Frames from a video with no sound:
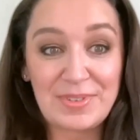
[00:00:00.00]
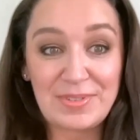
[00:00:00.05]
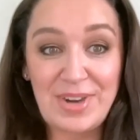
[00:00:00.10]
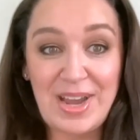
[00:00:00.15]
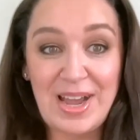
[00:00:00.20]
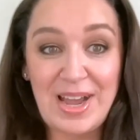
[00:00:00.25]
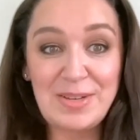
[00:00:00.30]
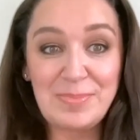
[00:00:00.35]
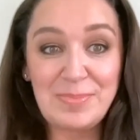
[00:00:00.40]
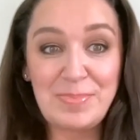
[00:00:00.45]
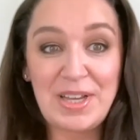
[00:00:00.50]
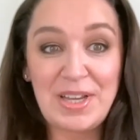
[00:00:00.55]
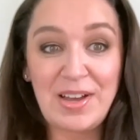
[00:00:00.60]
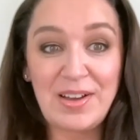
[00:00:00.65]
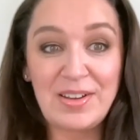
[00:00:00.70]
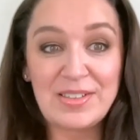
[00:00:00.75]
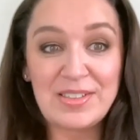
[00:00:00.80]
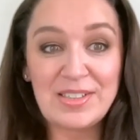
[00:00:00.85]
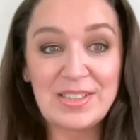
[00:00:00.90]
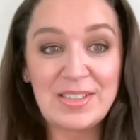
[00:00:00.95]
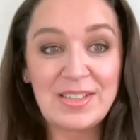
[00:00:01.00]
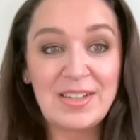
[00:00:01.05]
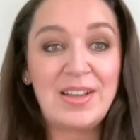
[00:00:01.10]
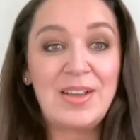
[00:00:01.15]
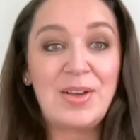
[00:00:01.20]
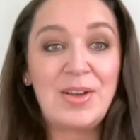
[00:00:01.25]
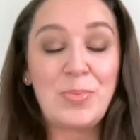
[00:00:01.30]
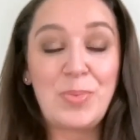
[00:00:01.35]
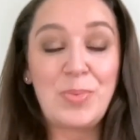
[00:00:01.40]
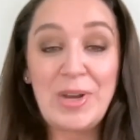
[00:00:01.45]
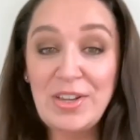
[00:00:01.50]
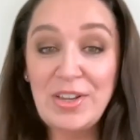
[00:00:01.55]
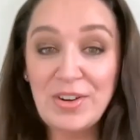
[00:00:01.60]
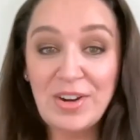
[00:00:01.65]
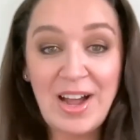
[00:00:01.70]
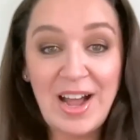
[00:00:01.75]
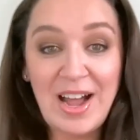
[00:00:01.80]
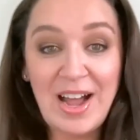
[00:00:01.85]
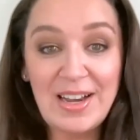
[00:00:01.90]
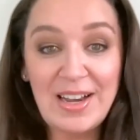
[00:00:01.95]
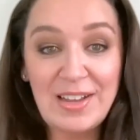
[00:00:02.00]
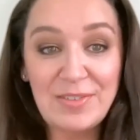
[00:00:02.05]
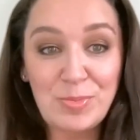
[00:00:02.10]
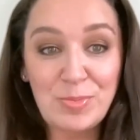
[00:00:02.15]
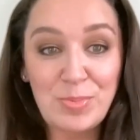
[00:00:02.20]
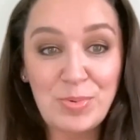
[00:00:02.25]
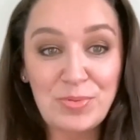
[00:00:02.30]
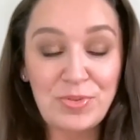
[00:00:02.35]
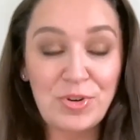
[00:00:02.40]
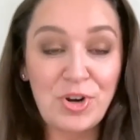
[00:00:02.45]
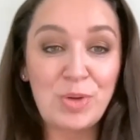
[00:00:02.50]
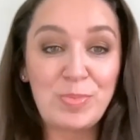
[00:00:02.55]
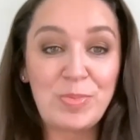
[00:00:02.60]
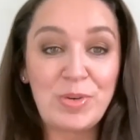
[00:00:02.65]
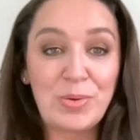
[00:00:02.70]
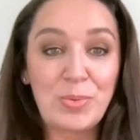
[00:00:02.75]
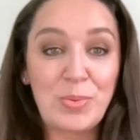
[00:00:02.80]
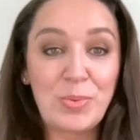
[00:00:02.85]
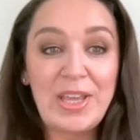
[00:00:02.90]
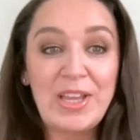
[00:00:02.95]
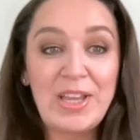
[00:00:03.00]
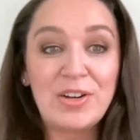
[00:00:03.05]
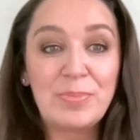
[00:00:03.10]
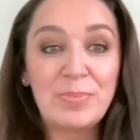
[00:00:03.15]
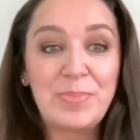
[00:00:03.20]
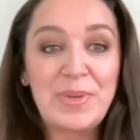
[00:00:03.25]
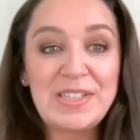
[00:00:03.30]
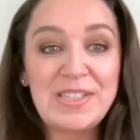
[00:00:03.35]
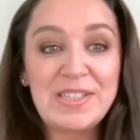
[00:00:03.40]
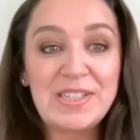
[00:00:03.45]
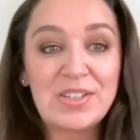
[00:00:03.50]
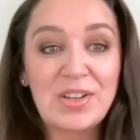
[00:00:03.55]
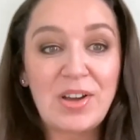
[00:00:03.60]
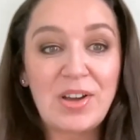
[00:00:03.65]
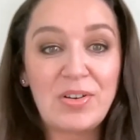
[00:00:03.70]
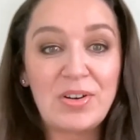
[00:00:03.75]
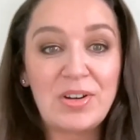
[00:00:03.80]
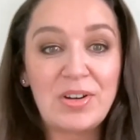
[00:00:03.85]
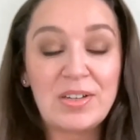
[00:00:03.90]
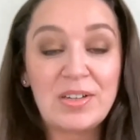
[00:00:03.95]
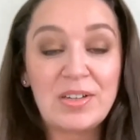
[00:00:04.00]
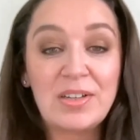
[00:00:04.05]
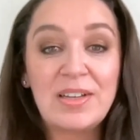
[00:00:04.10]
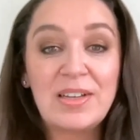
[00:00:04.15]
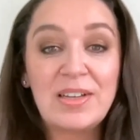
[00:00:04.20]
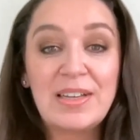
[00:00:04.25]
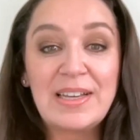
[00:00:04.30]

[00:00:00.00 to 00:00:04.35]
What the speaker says: right? Because when you're a high level performer, when you're a business owner,